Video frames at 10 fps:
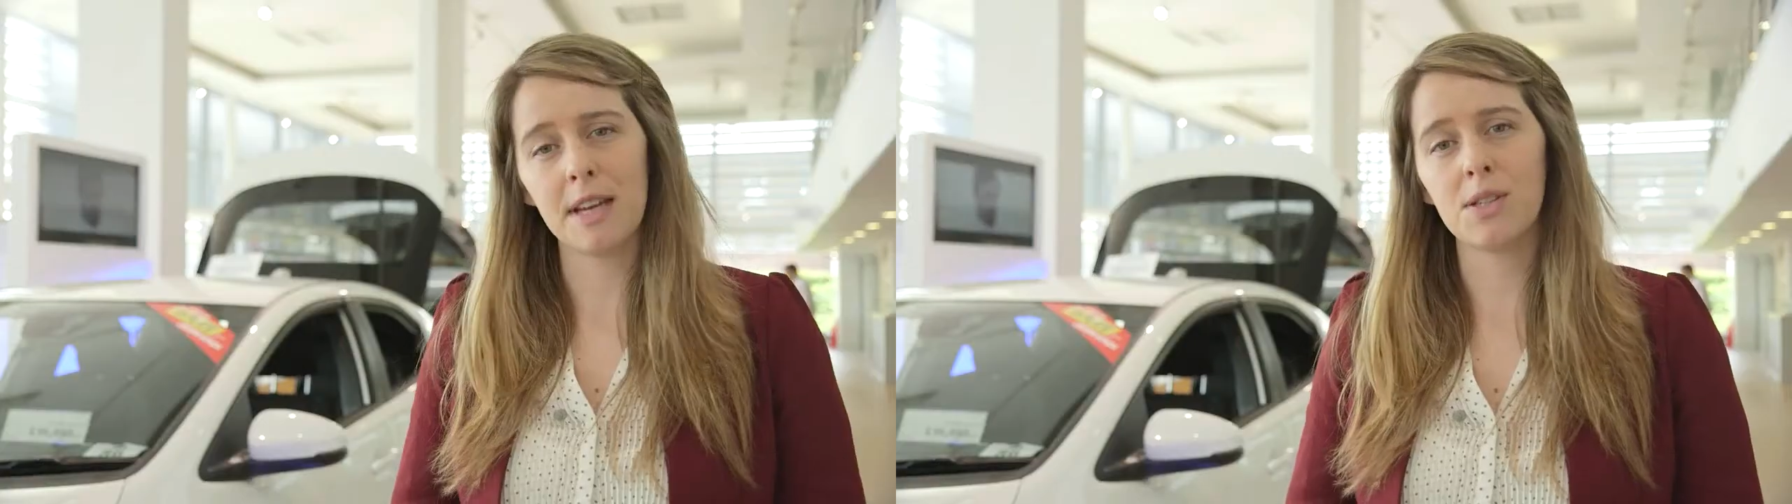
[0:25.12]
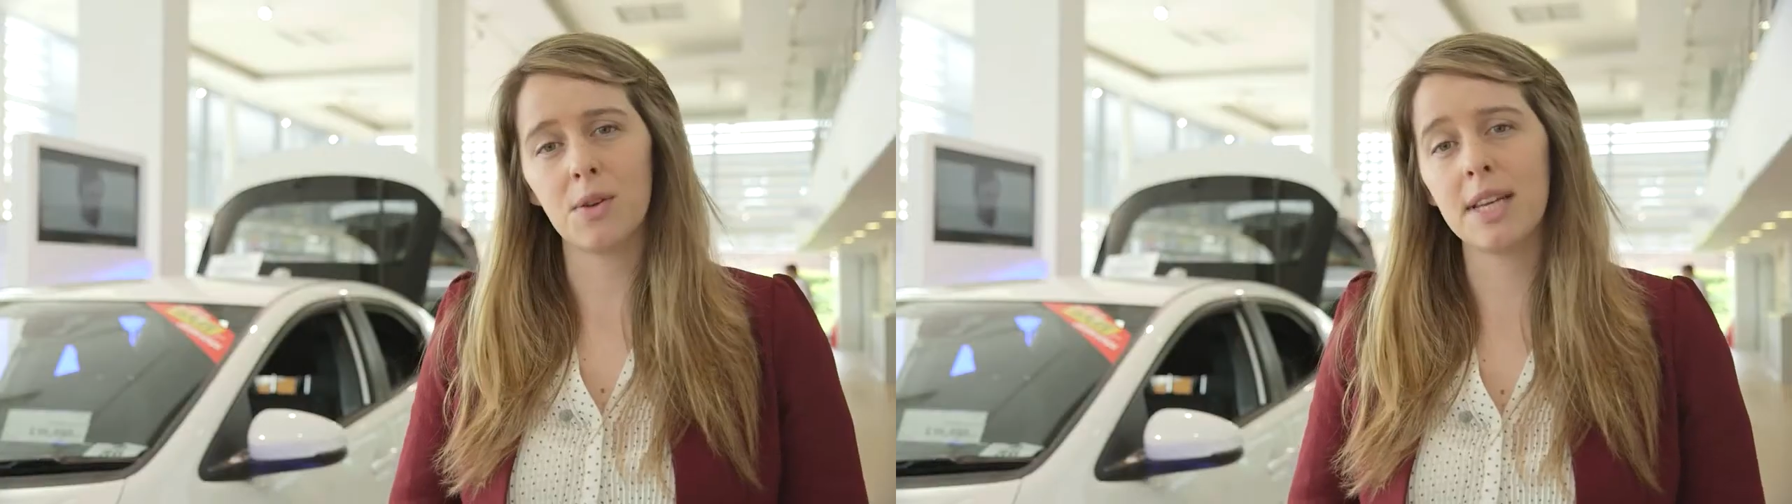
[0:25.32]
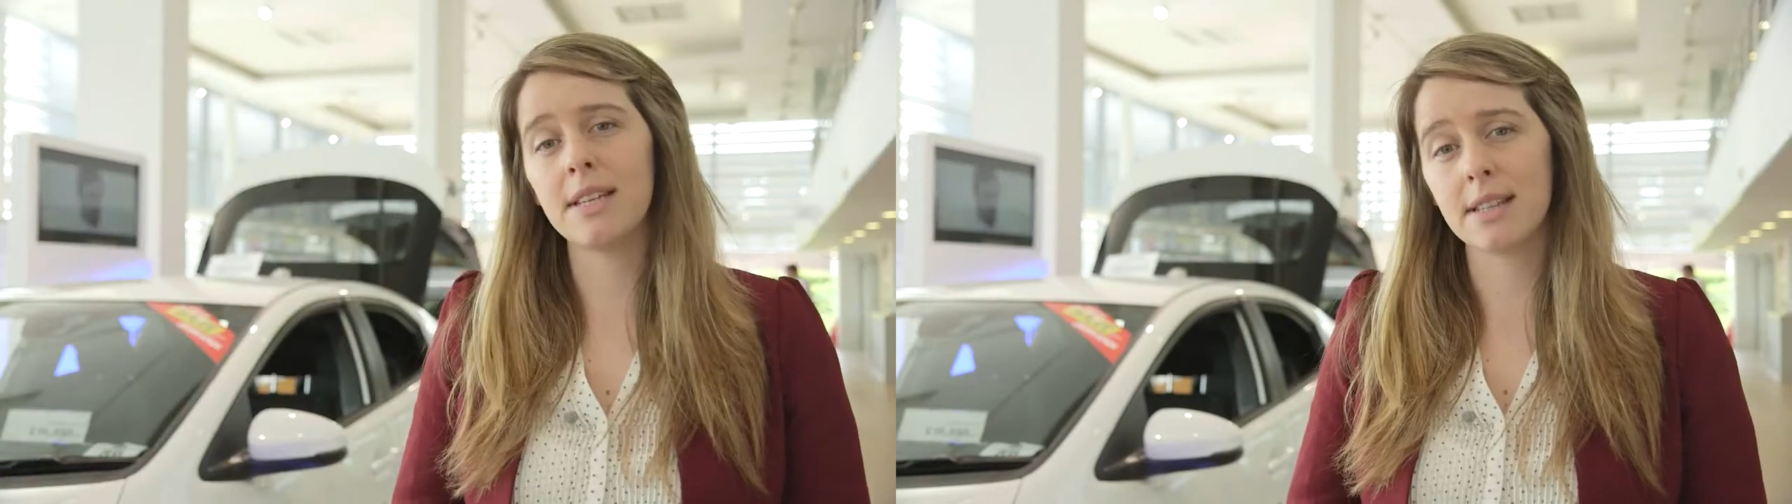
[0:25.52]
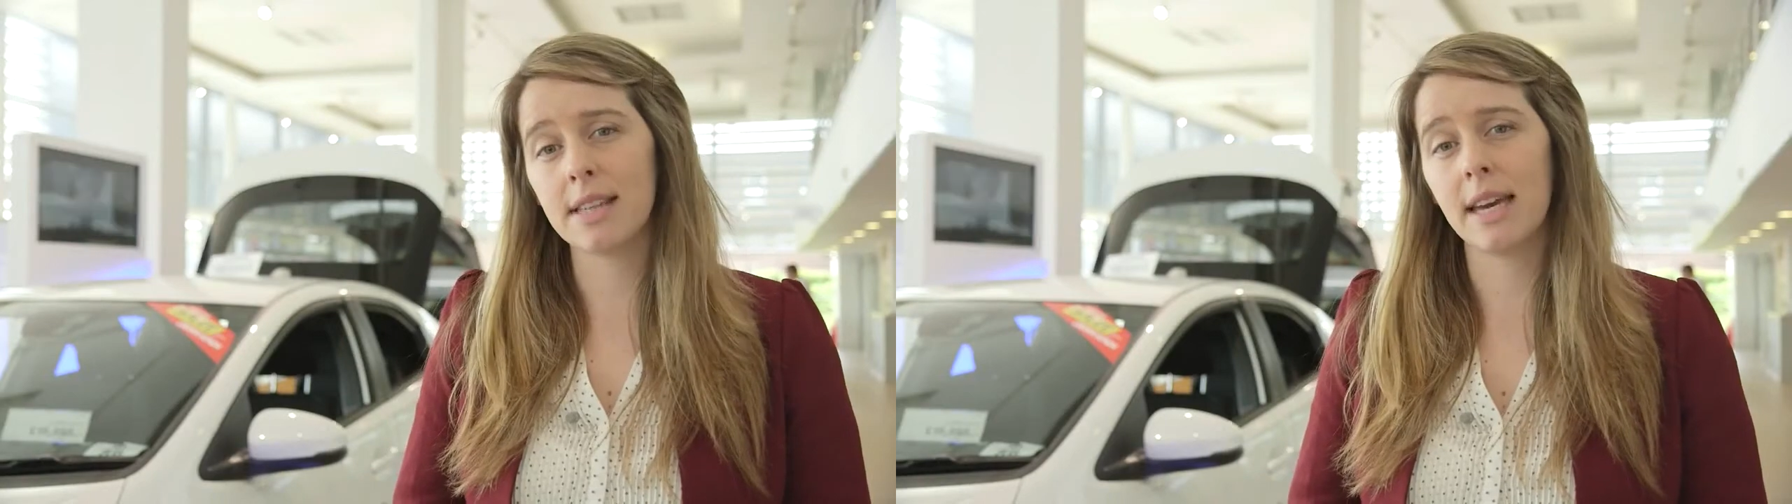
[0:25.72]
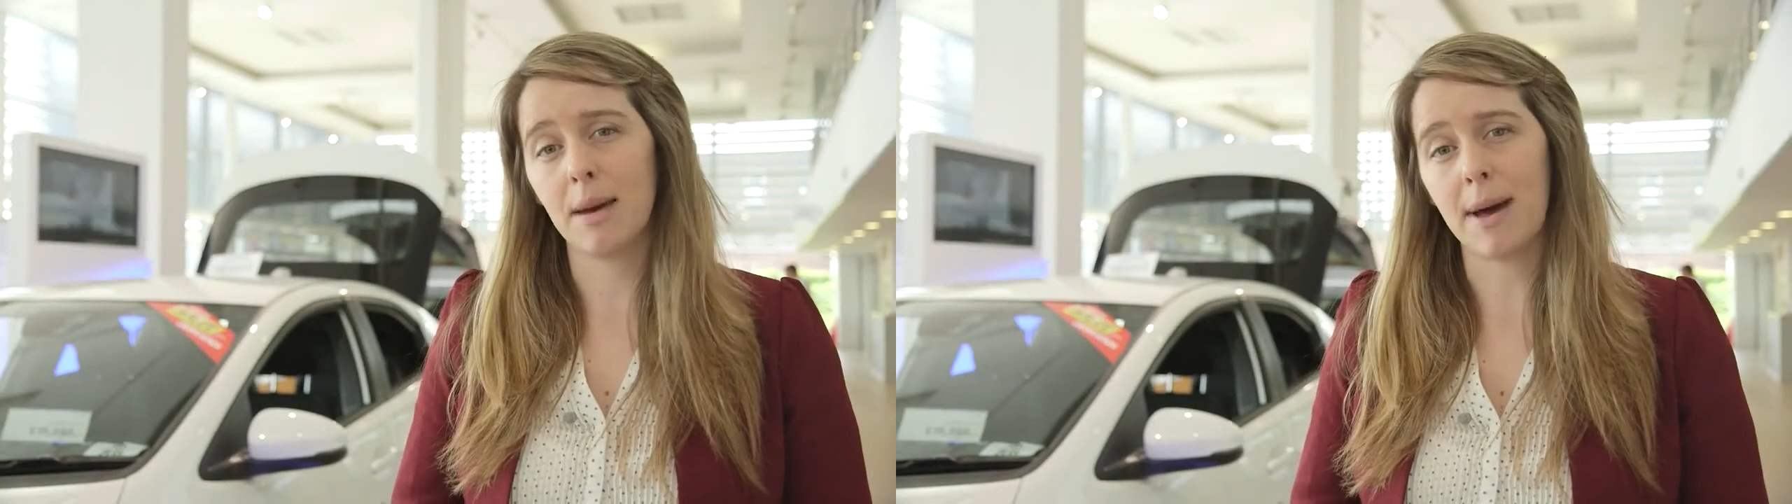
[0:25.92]
things you'll need to
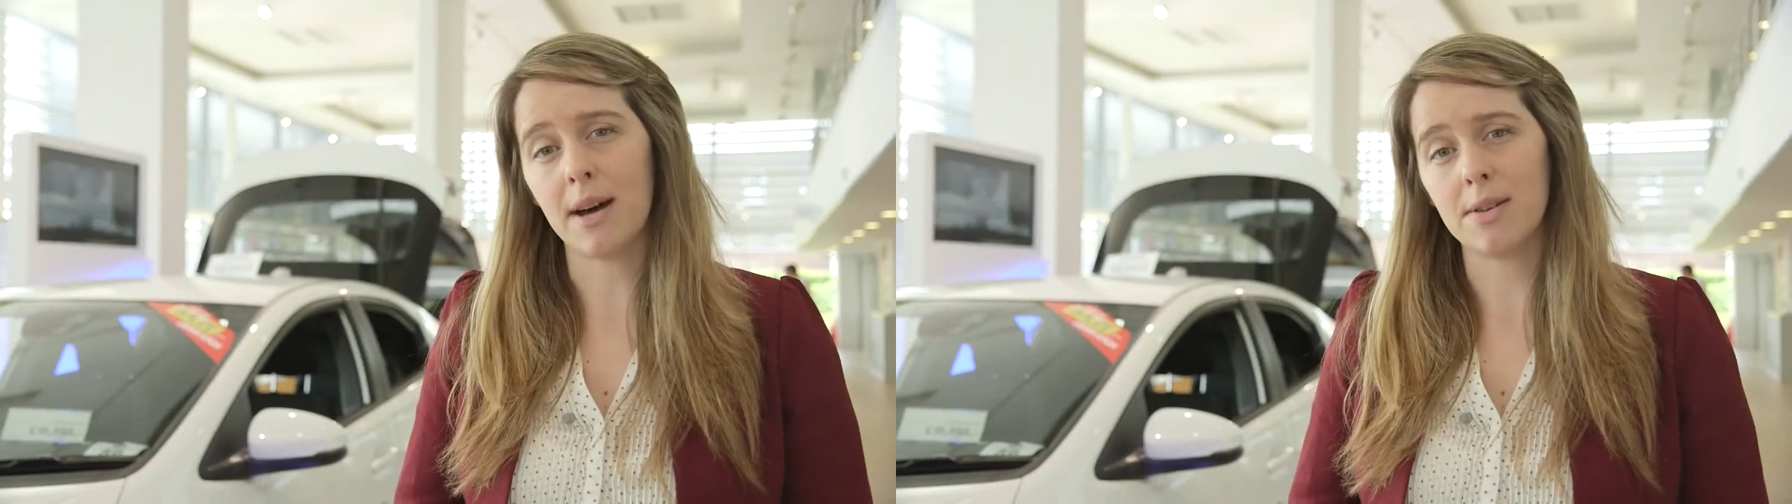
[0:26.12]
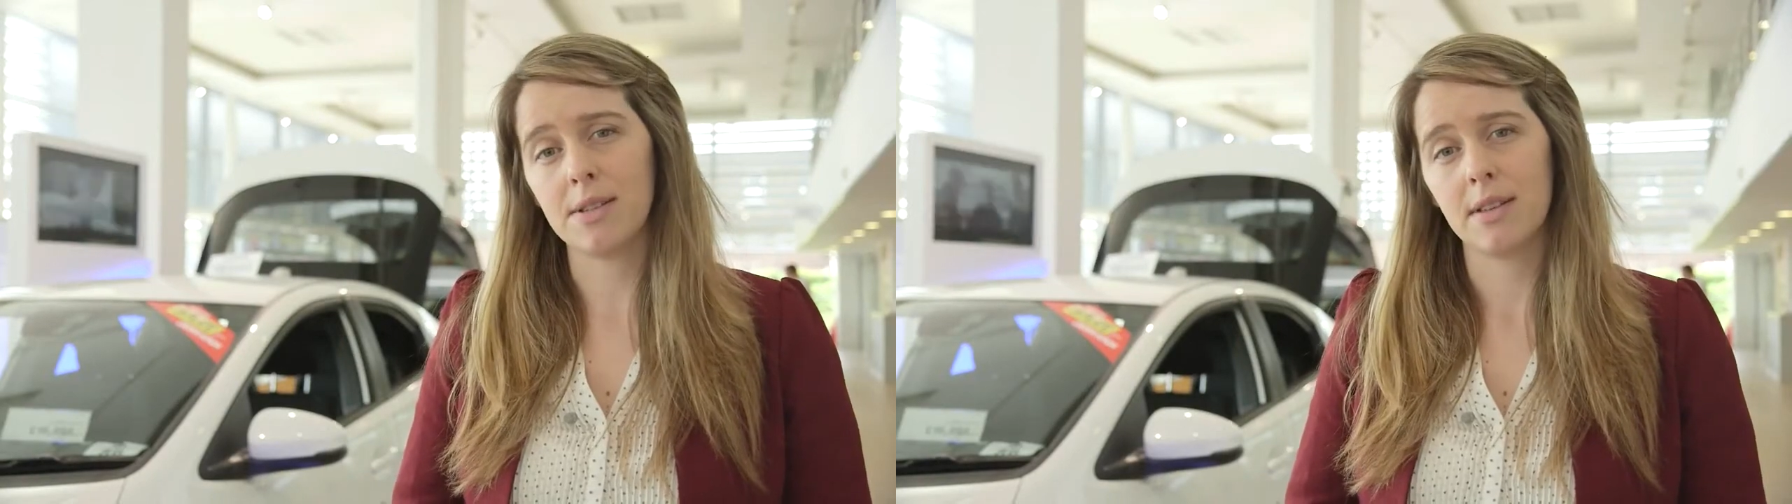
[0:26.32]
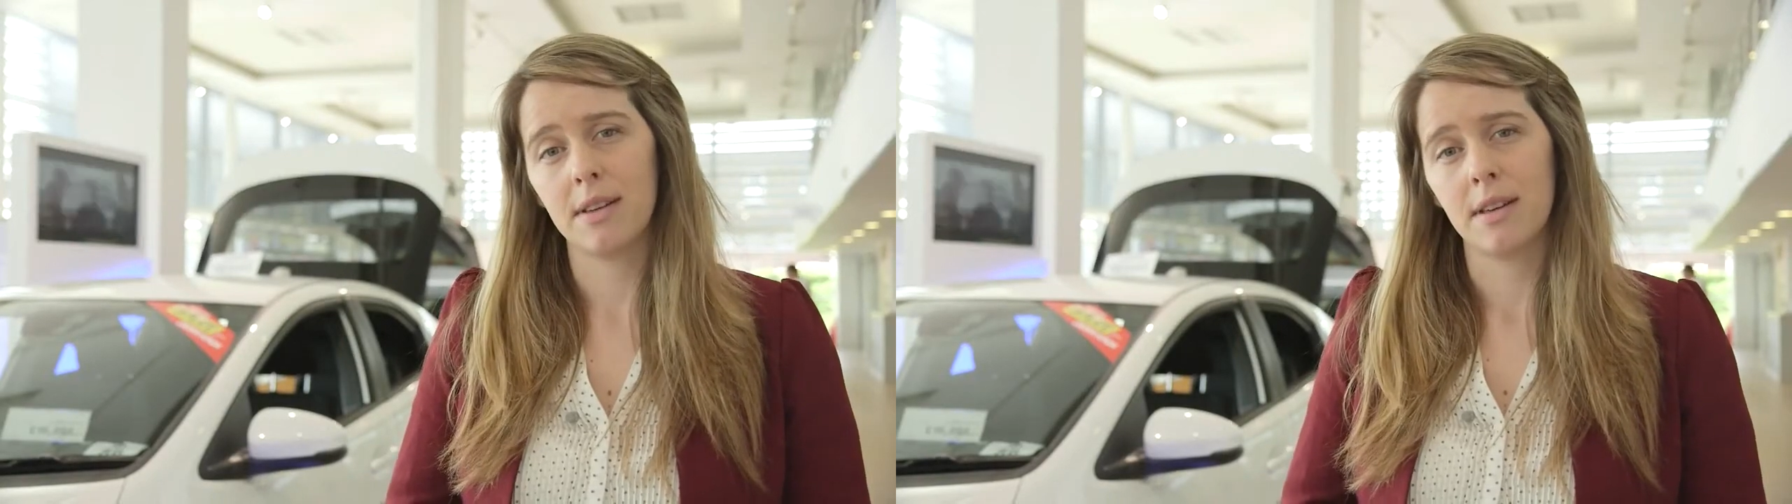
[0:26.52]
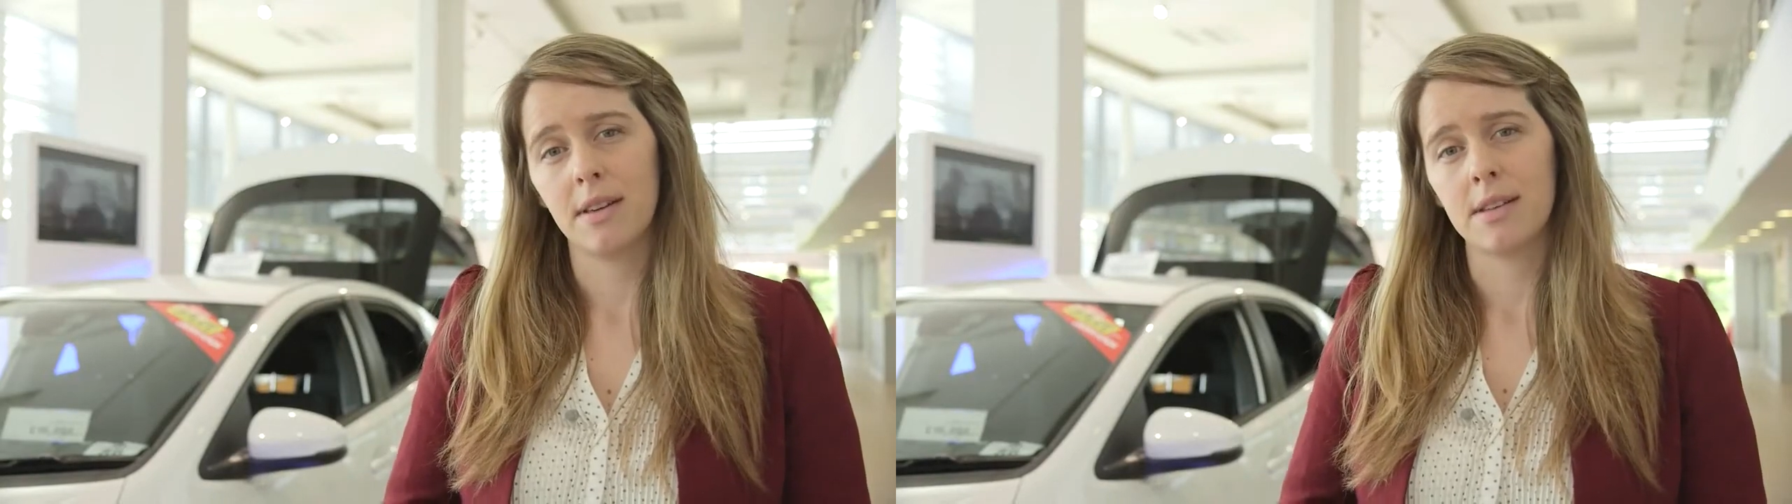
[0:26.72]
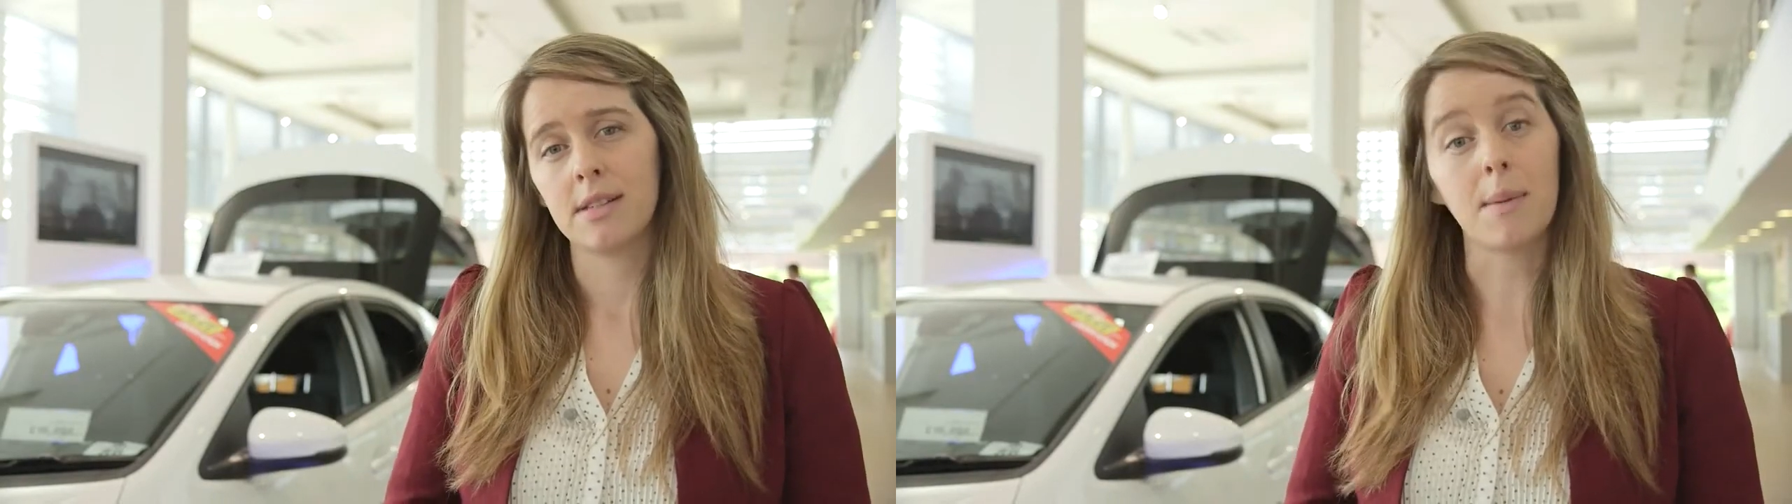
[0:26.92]
think about.
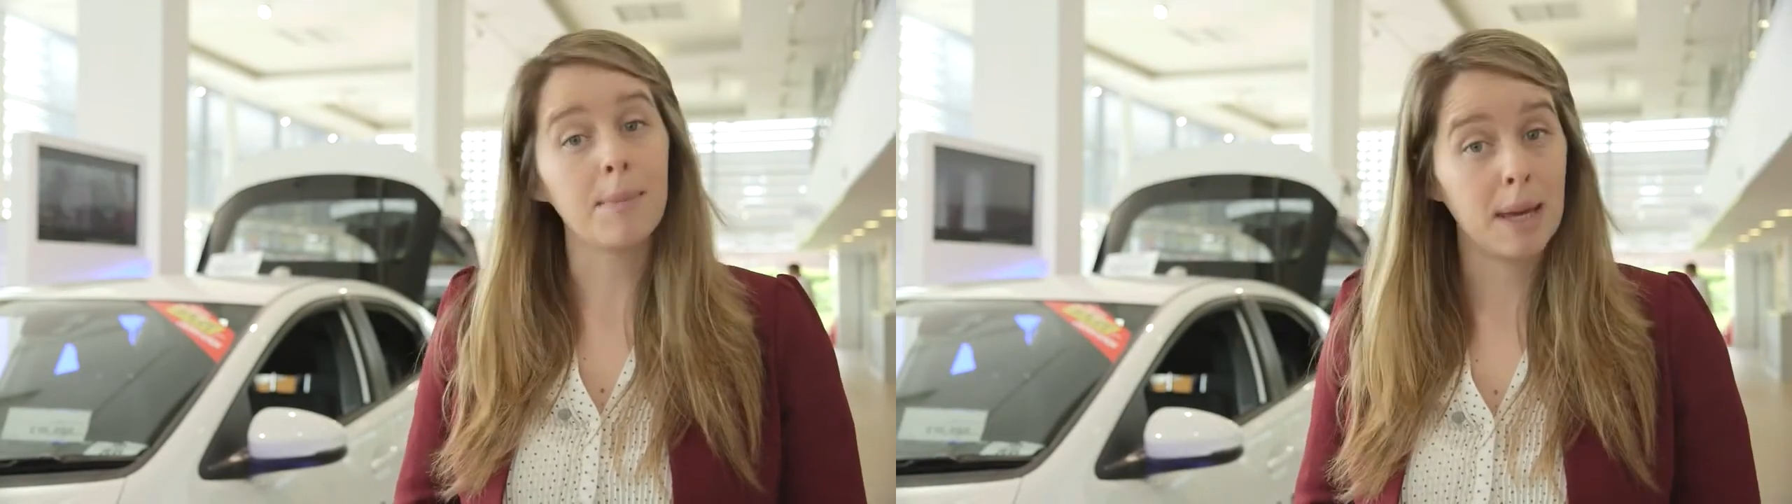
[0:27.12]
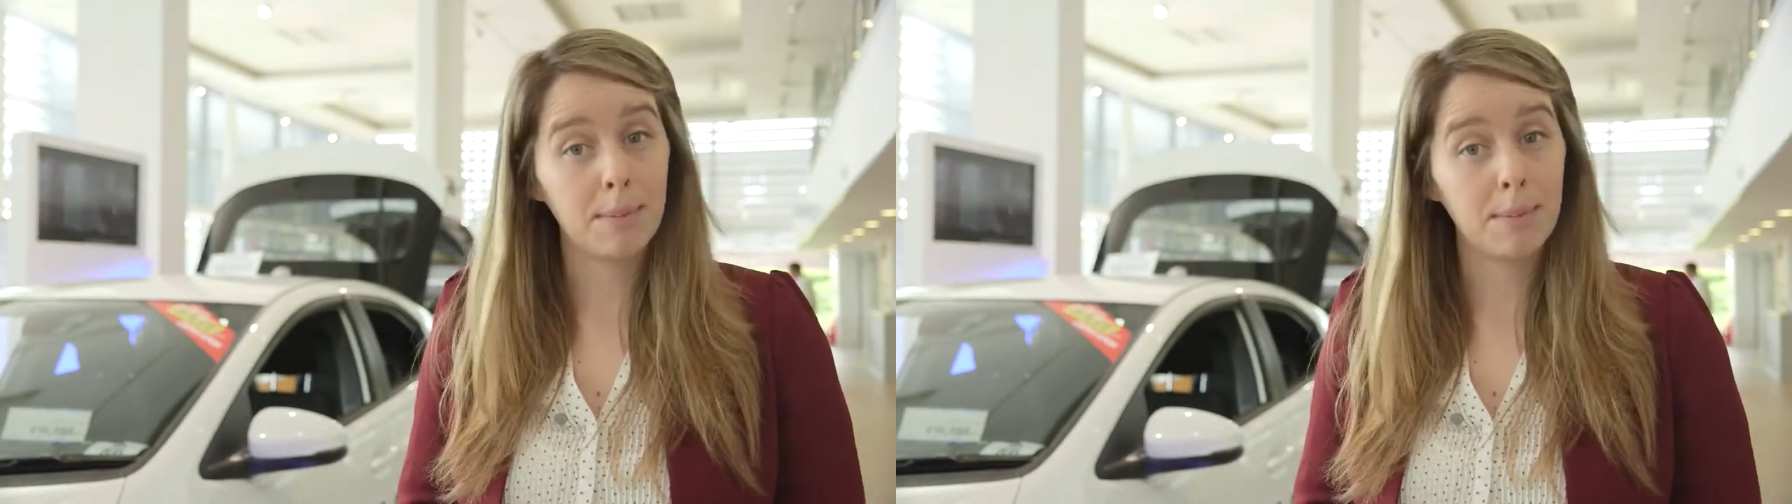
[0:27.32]
Some